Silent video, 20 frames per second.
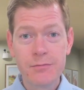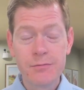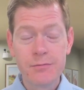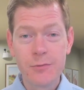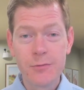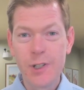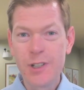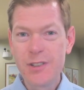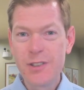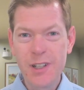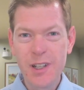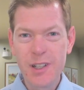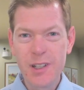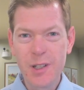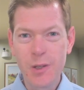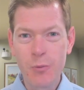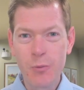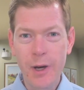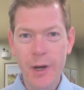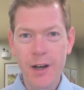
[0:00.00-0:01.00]
Risky
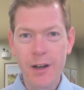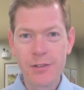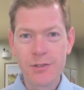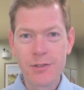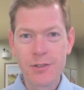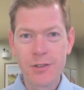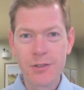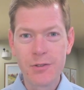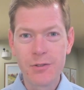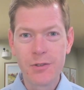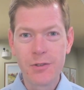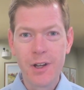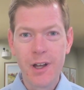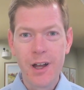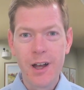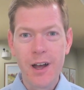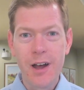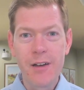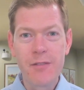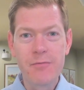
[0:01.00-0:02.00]
compared to
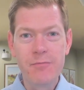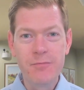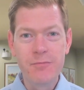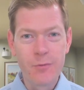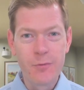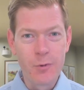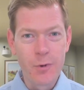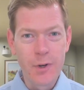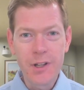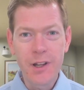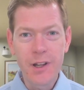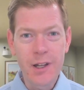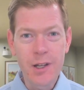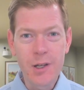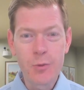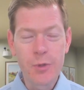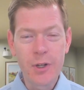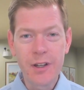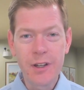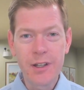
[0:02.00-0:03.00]
a real
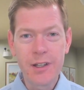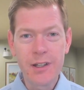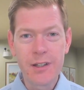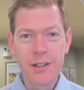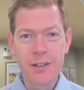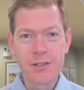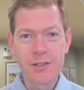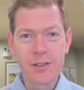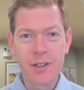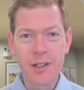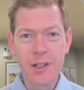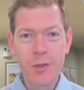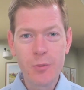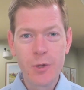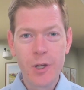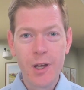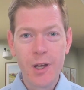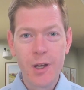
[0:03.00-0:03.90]
inability to sleep